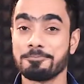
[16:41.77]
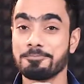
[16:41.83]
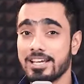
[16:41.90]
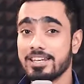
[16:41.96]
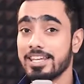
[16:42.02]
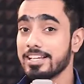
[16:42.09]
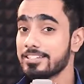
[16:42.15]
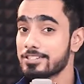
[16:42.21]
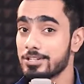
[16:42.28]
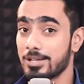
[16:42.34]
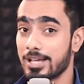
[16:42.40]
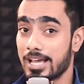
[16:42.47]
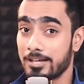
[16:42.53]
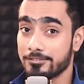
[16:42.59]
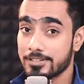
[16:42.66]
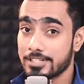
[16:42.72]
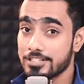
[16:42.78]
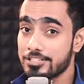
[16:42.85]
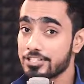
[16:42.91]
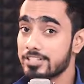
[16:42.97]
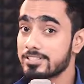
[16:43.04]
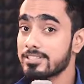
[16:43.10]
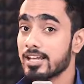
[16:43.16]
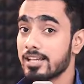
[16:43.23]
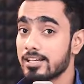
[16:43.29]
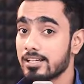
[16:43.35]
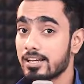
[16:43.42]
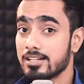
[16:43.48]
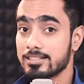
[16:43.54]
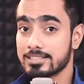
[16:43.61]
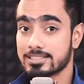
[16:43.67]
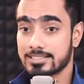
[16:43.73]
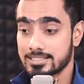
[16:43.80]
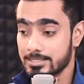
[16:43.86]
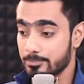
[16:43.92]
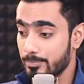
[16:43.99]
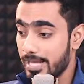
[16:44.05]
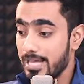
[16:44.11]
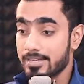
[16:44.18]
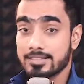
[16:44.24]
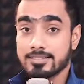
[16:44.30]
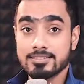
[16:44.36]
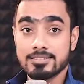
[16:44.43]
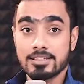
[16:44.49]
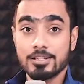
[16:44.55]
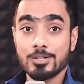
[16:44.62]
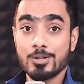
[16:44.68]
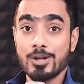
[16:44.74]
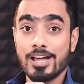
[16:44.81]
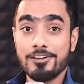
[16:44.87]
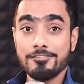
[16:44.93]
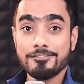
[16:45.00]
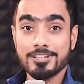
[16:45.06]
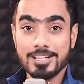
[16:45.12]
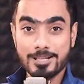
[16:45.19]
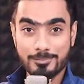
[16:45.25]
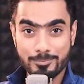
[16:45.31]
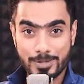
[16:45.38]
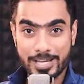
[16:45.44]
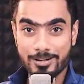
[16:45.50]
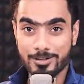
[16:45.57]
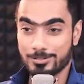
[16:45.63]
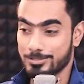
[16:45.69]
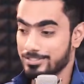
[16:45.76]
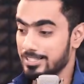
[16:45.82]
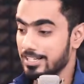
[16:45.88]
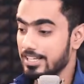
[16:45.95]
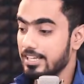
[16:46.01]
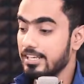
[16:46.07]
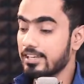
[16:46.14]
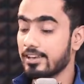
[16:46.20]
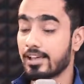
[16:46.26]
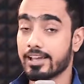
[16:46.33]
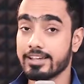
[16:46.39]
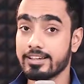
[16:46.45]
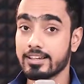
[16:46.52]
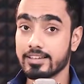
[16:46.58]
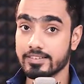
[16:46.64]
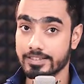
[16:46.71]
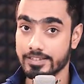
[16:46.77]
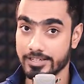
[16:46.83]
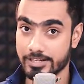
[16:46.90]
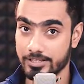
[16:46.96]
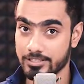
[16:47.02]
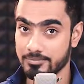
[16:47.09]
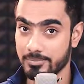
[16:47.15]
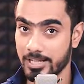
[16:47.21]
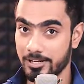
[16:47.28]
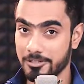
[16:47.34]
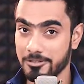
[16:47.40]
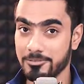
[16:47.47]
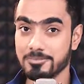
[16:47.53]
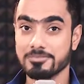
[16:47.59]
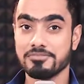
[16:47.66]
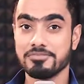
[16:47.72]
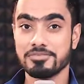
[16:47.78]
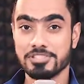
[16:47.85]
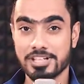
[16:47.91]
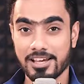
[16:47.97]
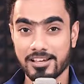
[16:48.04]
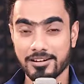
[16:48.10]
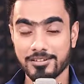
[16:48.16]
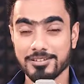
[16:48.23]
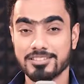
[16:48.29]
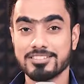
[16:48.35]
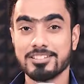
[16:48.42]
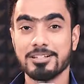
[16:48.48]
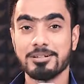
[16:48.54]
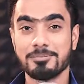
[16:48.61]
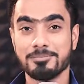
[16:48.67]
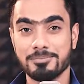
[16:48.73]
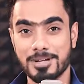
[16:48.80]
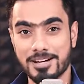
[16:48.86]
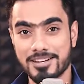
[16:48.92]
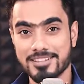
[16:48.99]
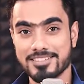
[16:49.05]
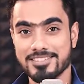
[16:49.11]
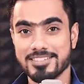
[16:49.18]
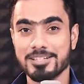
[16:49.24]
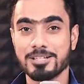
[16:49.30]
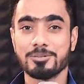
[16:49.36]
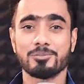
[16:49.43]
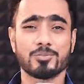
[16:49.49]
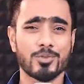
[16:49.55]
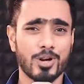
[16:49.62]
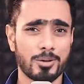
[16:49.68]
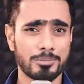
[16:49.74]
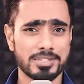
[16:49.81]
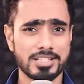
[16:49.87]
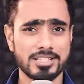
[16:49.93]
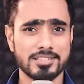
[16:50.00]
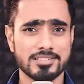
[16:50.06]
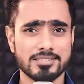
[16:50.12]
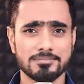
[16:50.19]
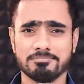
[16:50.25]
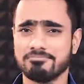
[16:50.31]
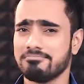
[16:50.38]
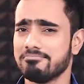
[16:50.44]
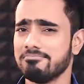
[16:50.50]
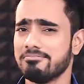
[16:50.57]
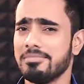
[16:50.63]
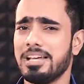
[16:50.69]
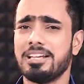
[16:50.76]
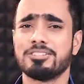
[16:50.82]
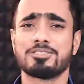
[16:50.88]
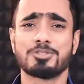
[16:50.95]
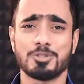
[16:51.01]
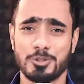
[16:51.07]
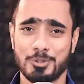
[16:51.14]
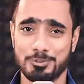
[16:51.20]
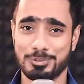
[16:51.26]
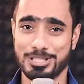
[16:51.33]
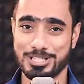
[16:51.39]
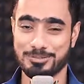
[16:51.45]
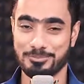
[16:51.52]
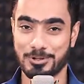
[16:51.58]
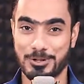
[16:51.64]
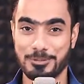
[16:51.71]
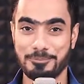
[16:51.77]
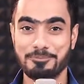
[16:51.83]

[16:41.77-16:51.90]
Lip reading: Next, you have, just like an artist's palettes, you have panels like the layers panel, channels, paths, properties, and so much more.